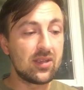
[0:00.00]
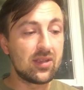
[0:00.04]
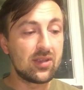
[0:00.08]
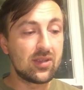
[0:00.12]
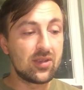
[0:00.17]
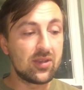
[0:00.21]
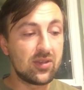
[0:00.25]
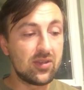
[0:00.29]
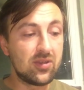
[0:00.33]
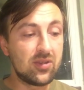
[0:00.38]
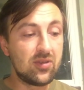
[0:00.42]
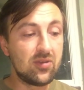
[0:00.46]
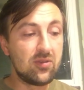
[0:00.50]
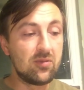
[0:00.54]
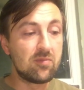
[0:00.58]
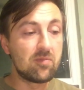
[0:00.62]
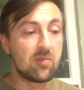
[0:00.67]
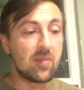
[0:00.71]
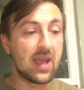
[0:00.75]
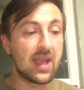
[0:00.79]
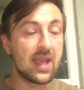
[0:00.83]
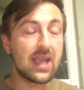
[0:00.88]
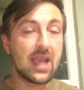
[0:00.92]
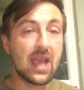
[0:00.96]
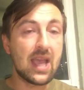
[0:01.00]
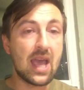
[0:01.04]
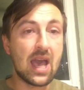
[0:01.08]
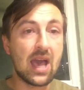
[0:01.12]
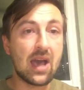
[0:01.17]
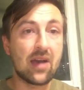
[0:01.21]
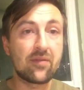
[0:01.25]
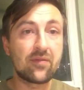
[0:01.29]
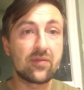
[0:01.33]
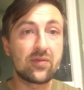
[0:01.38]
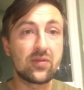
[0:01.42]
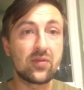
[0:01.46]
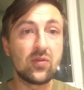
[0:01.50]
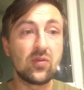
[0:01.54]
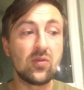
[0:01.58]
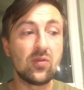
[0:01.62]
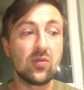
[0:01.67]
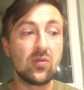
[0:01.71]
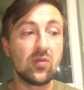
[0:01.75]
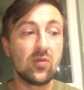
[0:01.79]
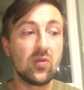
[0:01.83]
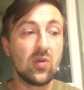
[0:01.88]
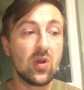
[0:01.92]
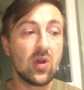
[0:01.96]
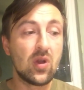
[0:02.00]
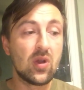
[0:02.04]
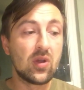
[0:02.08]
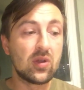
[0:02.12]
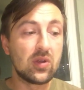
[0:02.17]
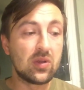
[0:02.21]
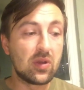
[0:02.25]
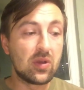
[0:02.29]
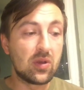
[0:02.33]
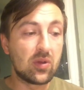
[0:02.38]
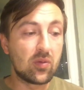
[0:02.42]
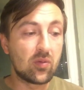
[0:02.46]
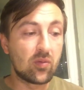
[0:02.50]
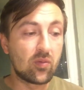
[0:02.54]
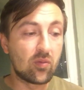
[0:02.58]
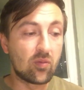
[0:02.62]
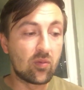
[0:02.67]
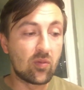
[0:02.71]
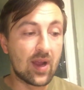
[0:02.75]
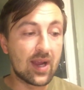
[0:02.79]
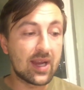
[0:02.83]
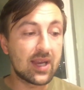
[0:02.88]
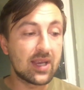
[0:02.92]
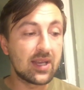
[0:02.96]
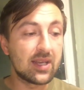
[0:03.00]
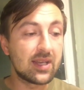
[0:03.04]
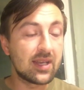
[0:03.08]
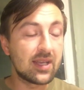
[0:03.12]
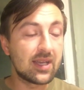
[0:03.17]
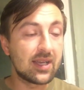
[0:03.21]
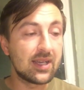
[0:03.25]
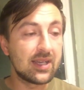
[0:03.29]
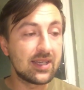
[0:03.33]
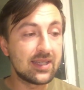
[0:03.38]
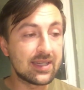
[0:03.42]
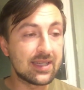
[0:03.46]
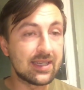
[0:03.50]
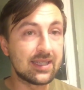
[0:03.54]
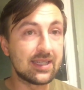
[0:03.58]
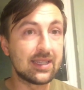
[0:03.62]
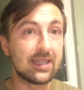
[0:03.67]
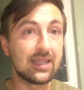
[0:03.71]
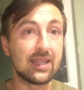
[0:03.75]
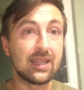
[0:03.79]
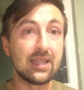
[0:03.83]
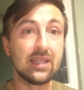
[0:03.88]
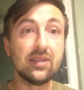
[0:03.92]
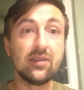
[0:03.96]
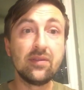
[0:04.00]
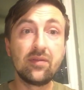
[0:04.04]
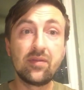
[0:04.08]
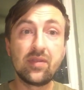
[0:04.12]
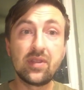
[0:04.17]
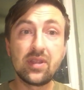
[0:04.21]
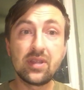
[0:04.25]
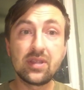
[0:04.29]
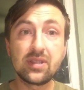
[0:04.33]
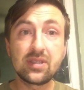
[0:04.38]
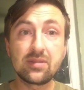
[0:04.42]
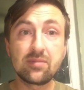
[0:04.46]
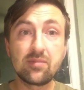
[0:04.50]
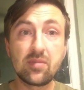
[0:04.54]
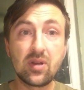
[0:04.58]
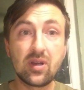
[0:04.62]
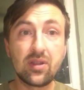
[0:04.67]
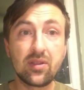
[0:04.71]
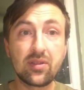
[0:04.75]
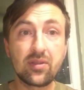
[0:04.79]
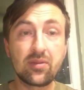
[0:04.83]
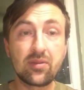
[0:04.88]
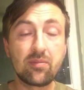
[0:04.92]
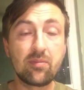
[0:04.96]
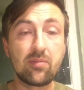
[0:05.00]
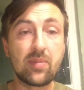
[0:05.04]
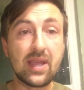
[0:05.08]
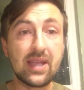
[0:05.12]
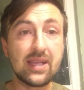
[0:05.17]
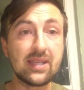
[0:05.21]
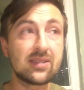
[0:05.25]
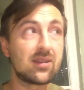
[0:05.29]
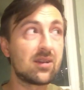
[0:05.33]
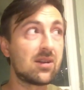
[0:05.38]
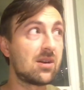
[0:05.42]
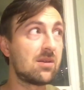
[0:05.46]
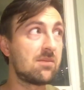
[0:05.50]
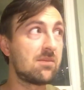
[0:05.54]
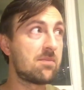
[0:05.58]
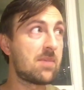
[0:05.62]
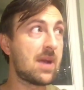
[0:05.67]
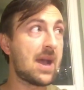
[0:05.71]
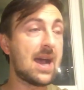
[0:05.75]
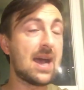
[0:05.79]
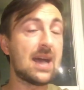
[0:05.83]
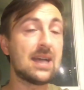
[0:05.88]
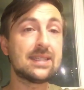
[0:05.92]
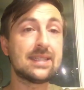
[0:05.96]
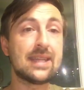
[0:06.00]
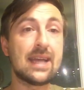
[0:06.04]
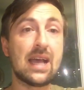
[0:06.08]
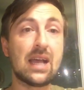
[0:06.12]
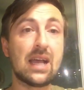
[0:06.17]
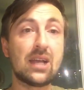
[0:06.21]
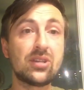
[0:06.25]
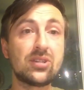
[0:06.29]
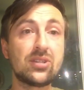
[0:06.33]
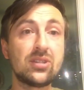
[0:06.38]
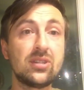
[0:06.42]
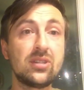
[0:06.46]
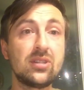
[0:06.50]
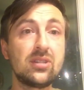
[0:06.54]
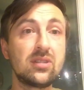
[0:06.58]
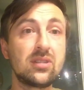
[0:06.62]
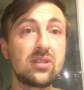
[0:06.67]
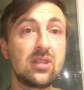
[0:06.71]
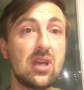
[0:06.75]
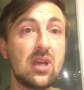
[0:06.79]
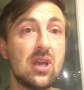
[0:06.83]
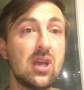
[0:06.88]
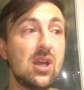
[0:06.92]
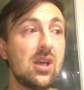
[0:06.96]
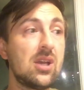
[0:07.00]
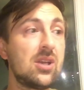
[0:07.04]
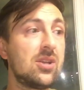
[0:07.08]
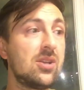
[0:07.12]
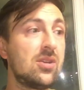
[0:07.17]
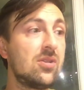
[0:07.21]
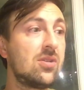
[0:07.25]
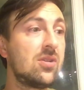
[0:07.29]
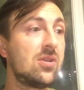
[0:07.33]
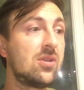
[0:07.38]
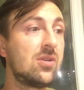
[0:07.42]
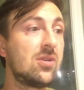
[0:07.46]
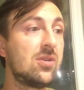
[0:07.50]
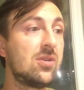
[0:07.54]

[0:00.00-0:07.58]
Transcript: you may have to recognize and live this month based on past actions. I'm